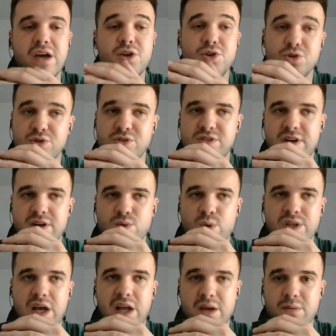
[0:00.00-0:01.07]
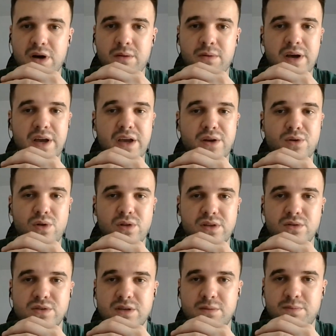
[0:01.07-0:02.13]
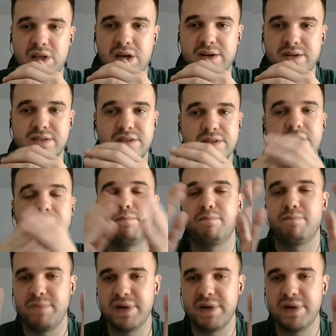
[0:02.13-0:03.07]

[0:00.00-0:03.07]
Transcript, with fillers: you should start with Alibaba and all those suppliers. The